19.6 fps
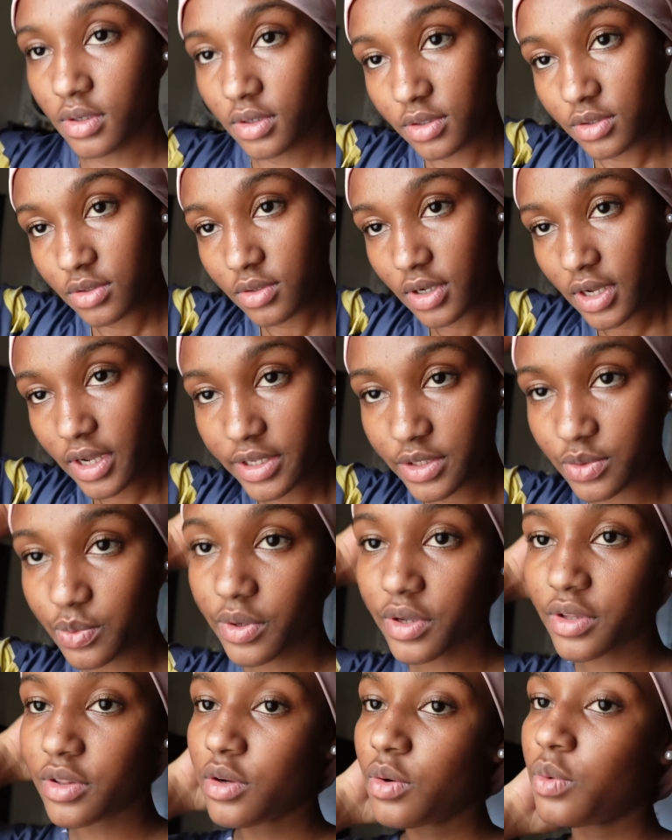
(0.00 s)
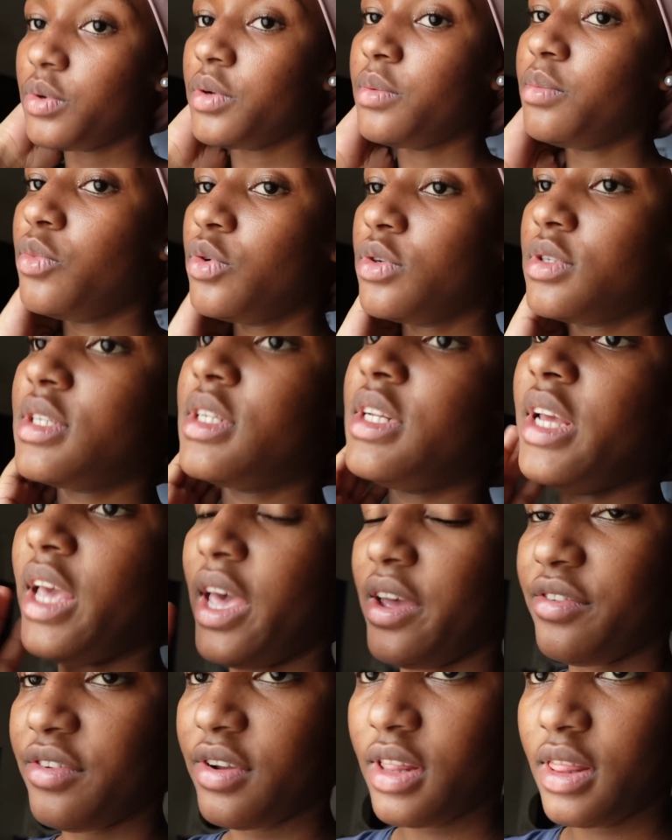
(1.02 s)
so guys, we are done with mostly
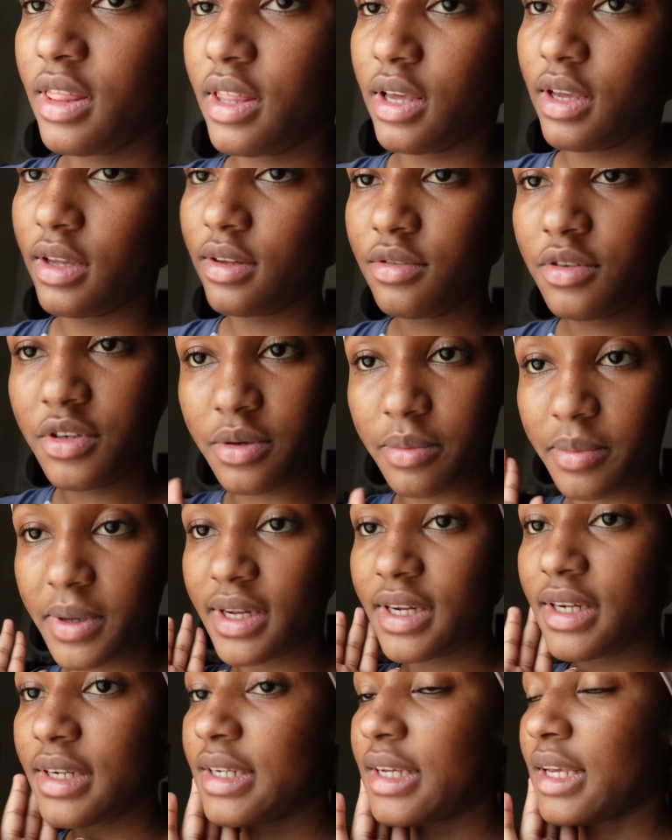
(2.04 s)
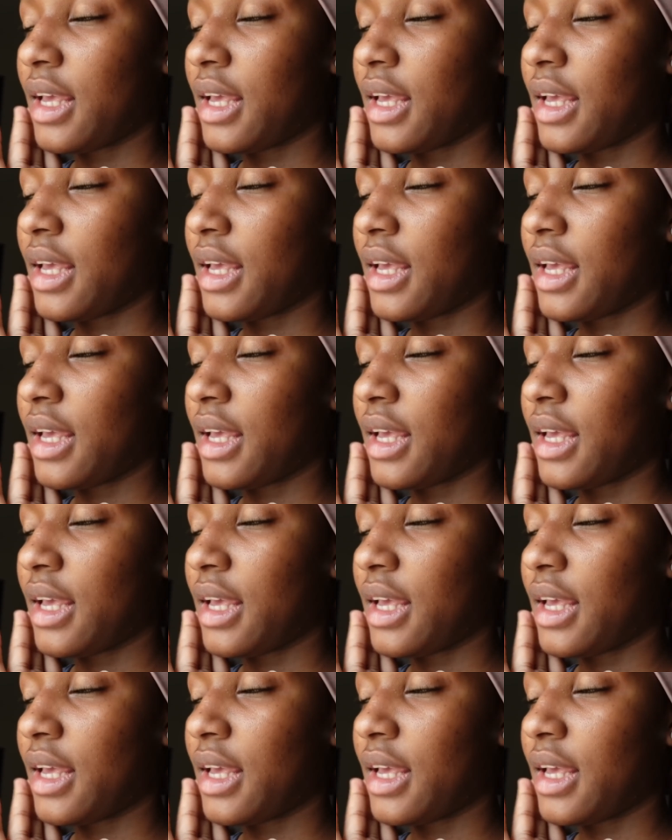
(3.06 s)
everything remaining, the